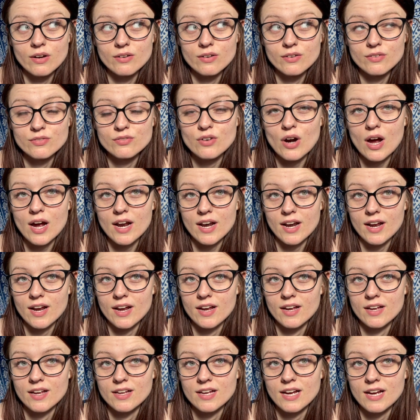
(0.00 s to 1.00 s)
Friday.
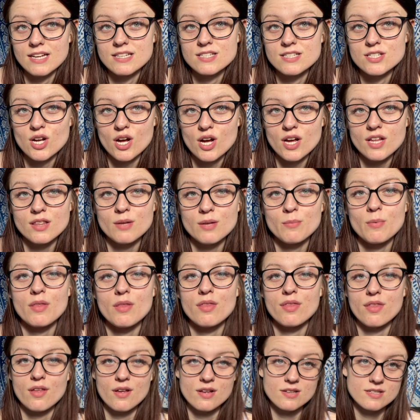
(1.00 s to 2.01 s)
I started them on
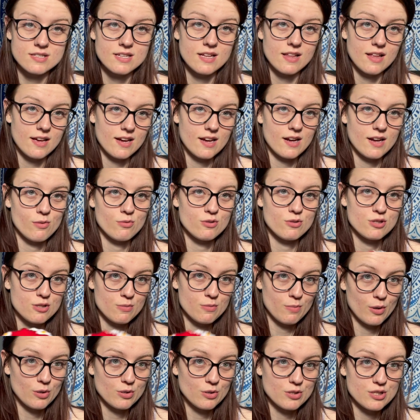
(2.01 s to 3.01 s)
Thursday like I was
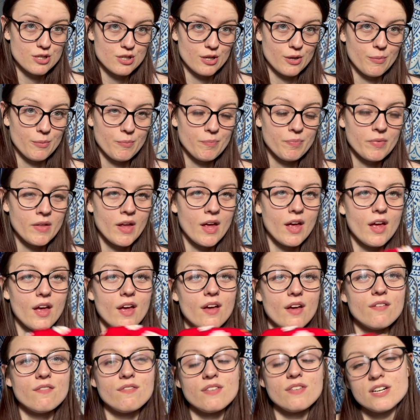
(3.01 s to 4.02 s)
supposed to.
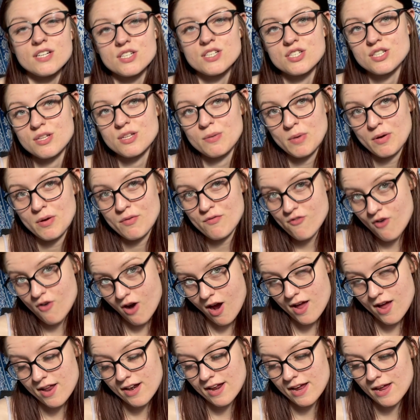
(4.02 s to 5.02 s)
Finished them on
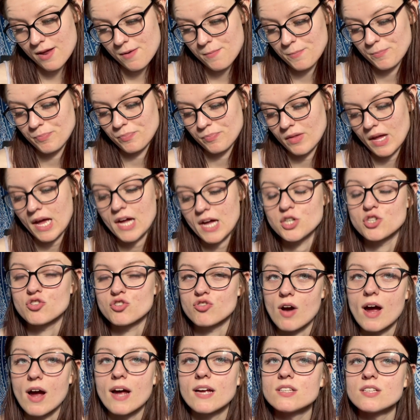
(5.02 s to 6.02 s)
Friday. I
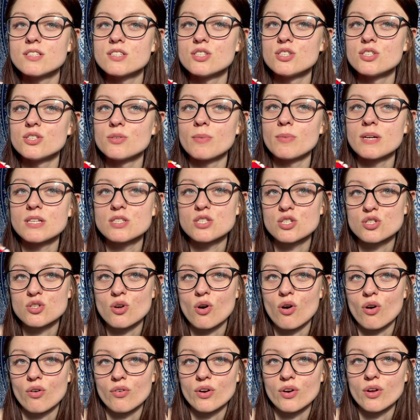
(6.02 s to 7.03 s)
tried to do my
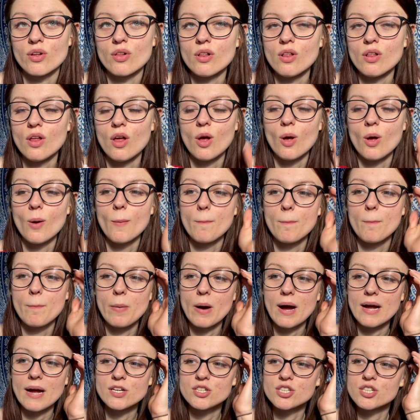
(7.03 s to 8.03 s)
tutorial,
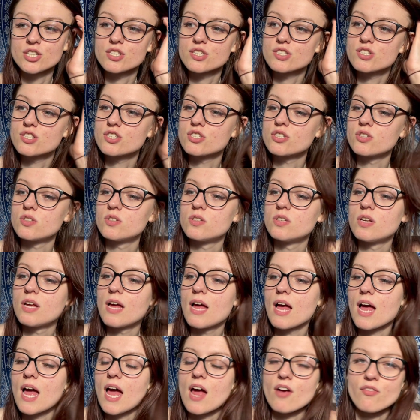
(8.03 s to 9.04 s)
but
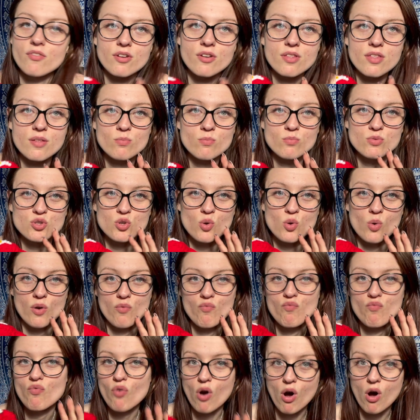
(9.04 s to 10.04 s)
everything was
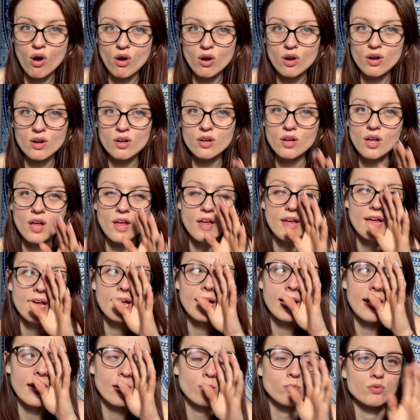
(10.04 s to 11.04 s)
going wrong.
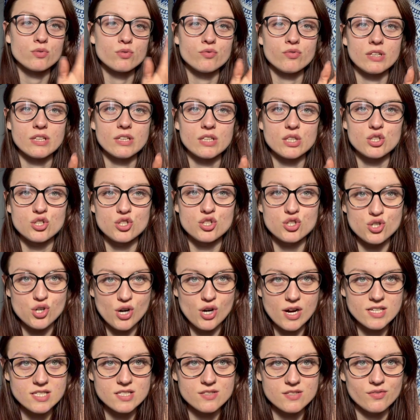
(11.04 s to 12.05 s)
And it was really
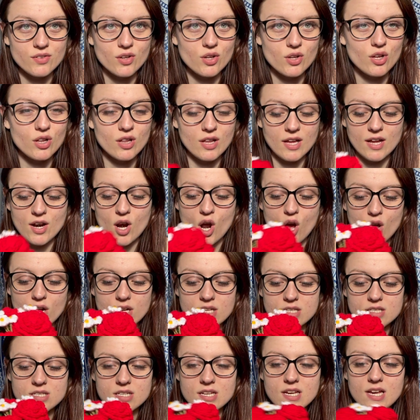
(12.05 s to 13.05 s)
stressful, and
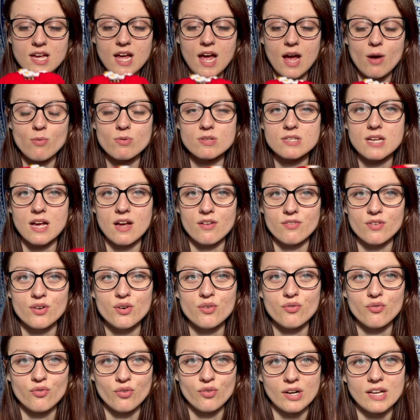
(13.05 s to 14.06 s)
honestly I was having a
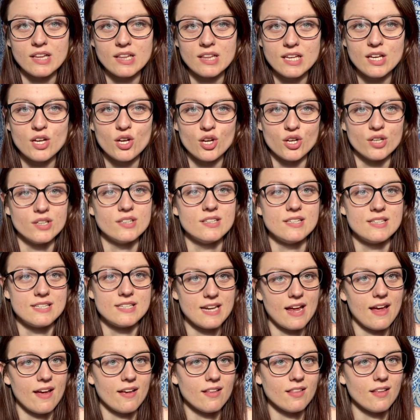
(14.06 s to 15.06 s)
really good
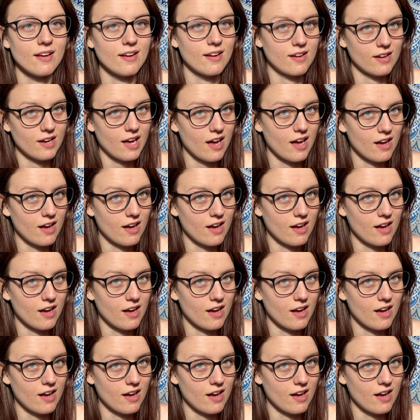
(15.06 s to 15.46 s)
day. Like,